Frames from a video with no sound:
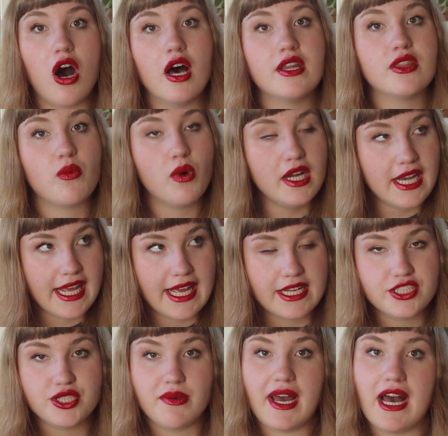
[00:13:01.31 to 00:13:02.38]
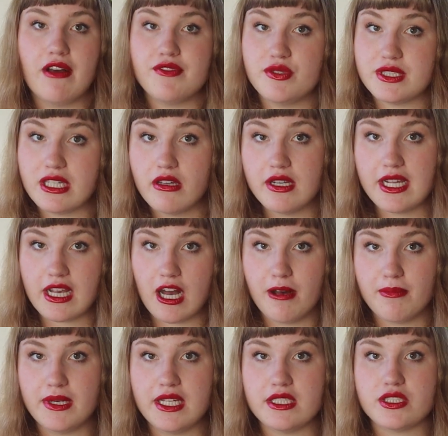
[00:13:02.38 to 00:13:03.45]
On the one hand, you have utility
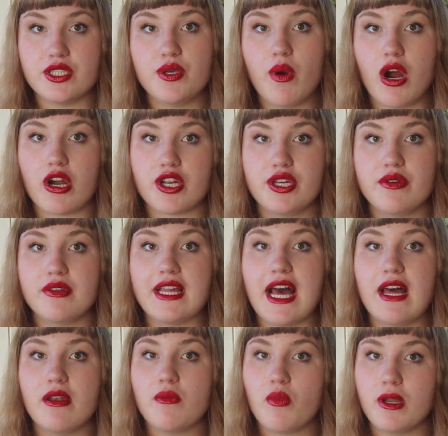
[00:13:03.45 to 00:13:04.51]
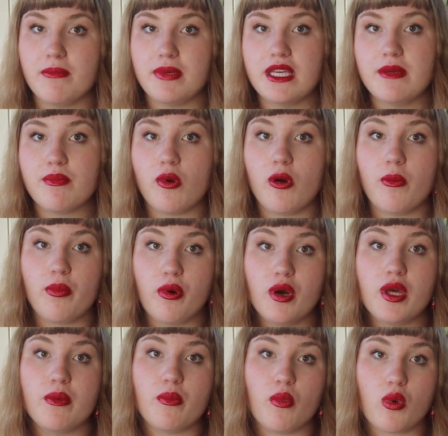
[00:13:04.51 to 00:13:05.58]
companies who argue that when people
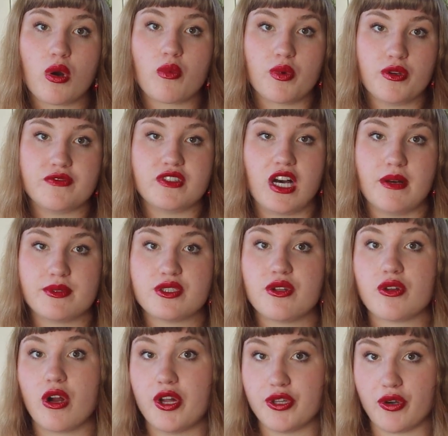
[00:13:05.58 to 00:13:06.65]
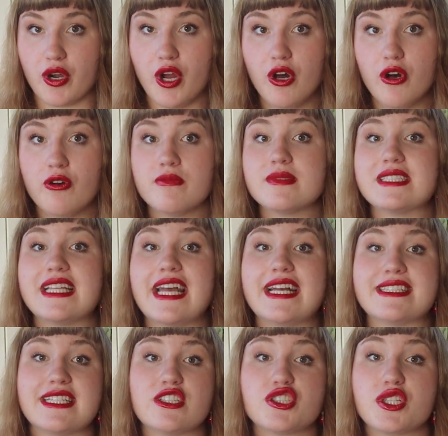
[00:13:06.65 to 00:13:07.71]
put more rooftop solar on their homes, they
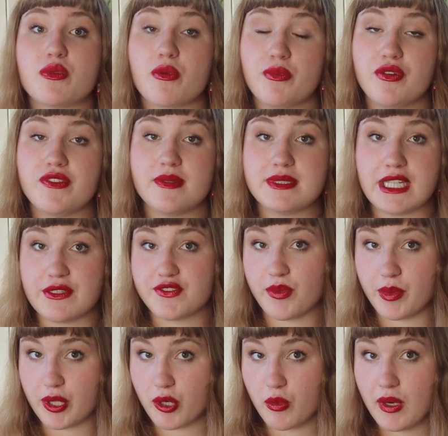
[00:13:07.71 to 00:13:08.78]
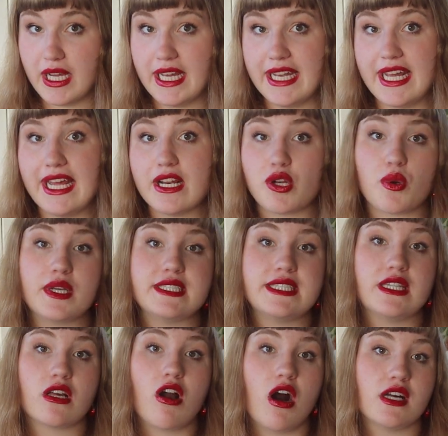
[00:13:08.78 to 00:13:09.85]
essentially remove themselves from the grid,
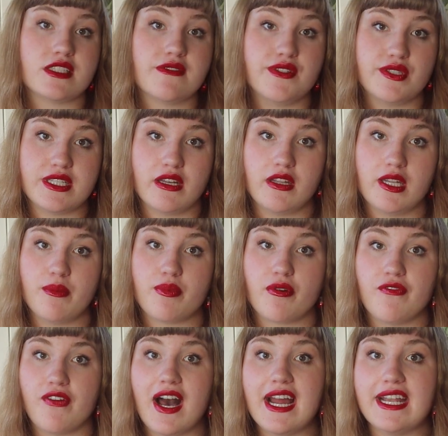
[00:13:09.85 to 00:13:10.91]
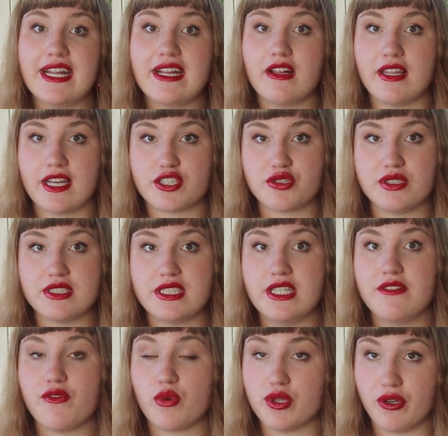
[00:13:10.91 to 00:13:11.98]
increasing the cost of utility provided
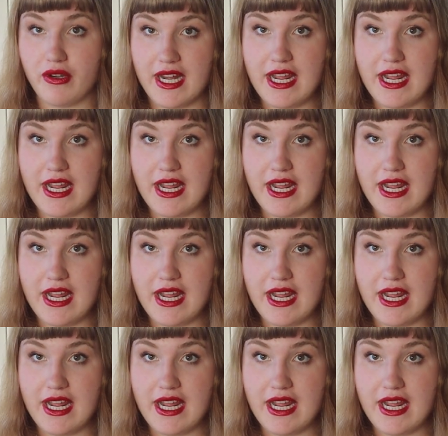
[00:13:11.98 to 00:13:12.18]
electricity for their